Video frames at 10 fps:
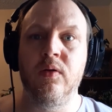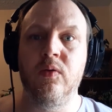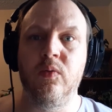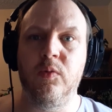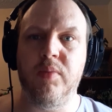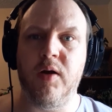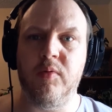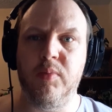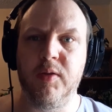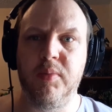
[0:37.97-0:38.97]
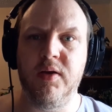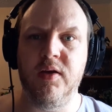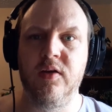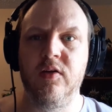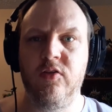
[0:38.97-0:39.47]
will probably be
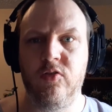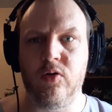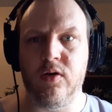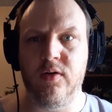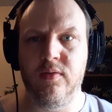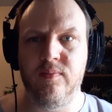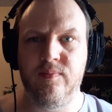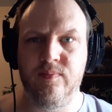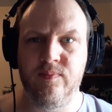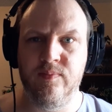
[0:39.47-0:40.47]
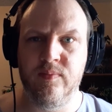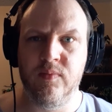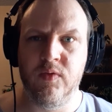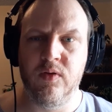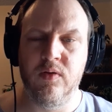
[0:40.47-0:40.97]
short
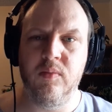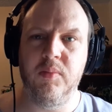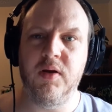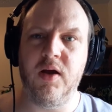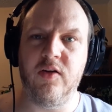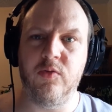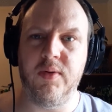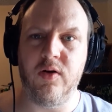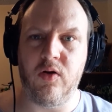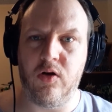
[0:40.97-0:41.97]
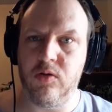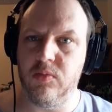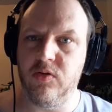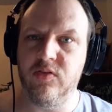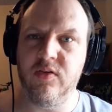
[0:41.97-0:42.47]
because we are
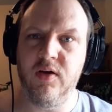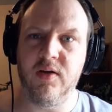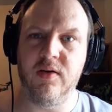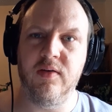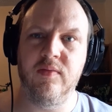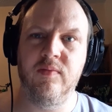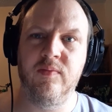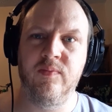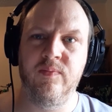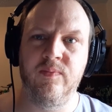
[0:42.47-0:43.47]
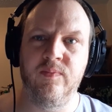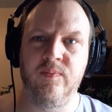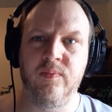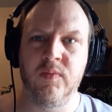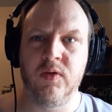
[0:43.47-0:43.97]
almost done
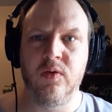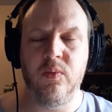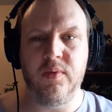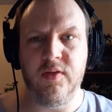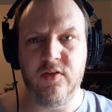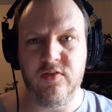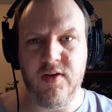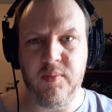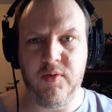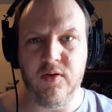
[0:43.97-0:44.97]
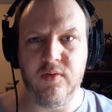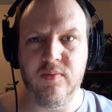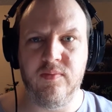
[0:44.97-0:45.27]
with this chapter.